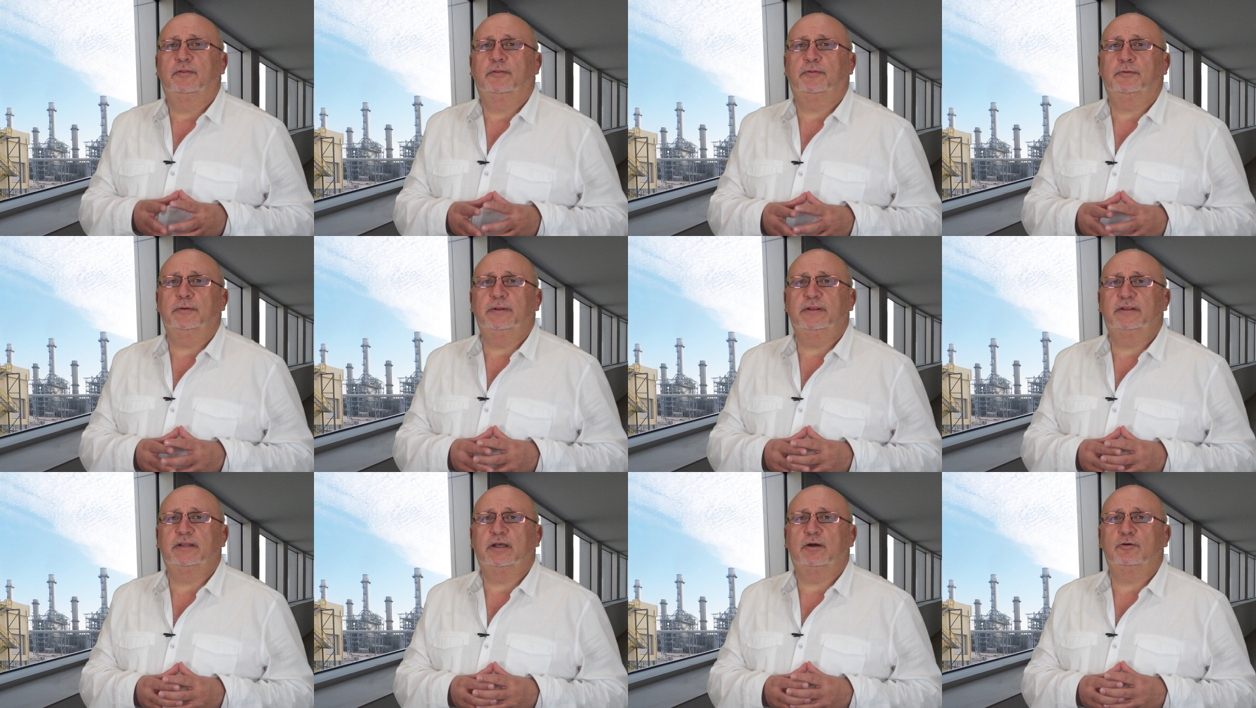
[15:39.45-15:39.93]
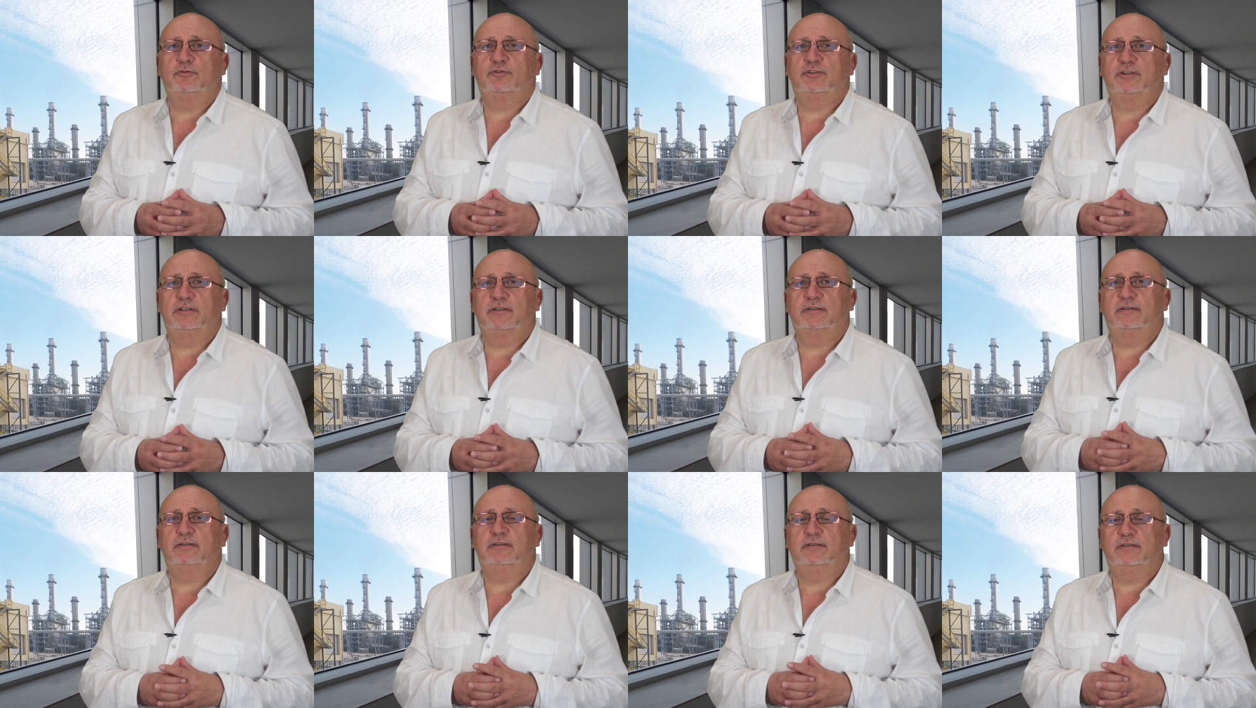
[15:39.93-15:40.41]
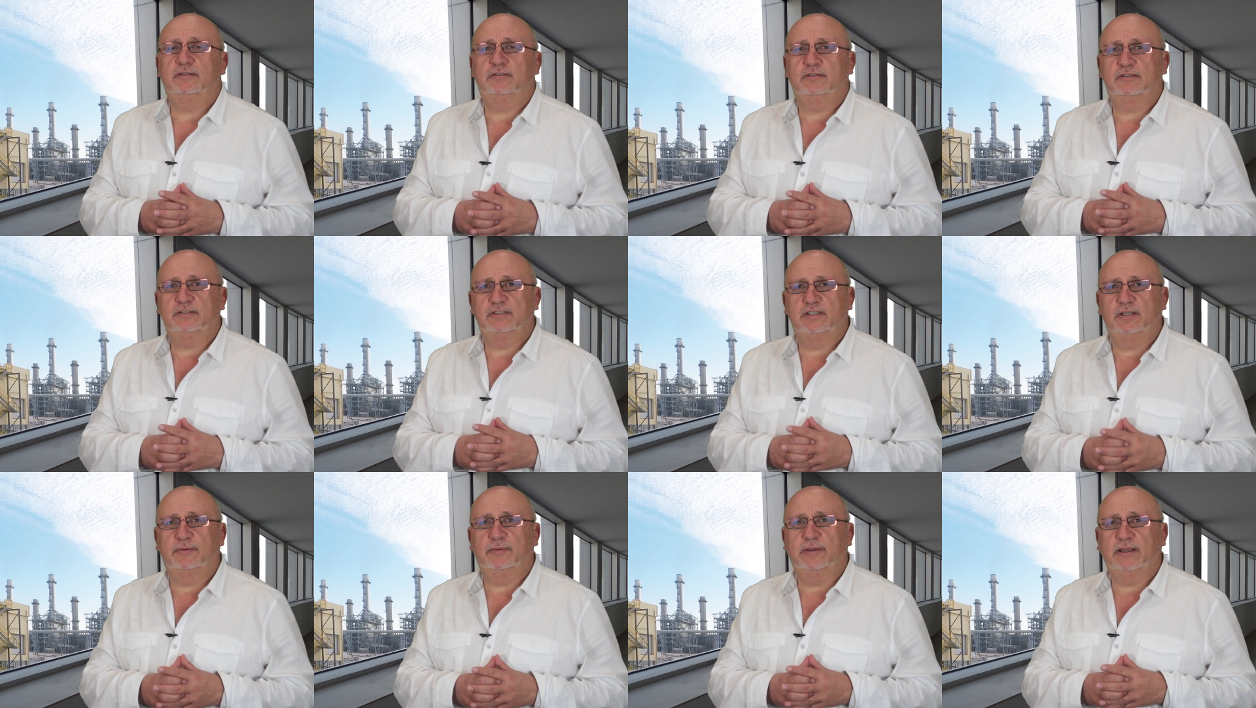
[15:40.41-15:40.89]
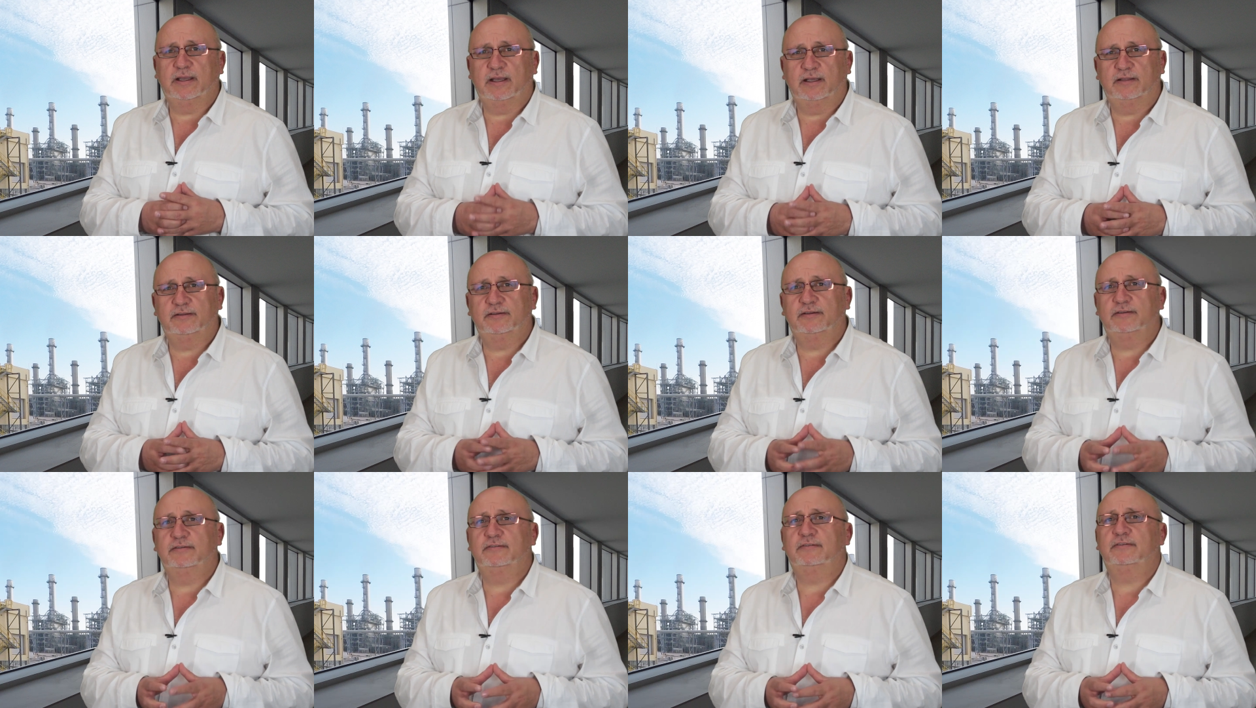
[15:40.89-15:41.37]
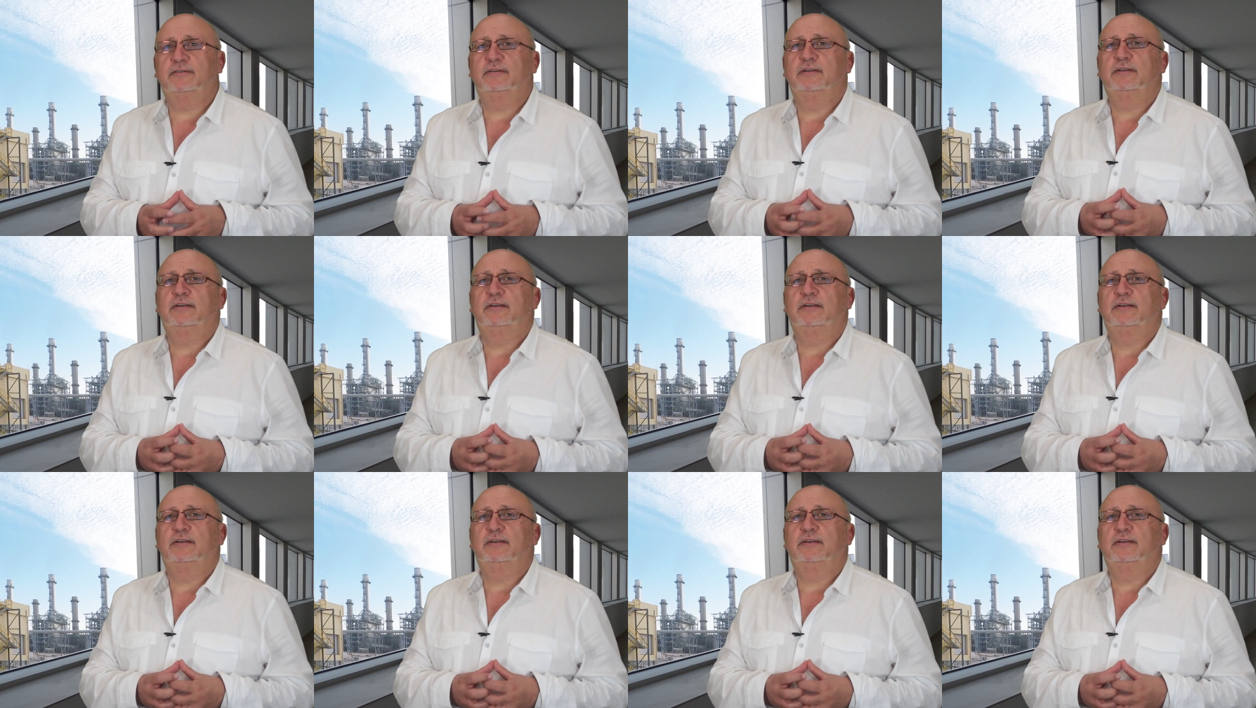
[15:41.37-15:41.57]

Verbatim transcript: 3,700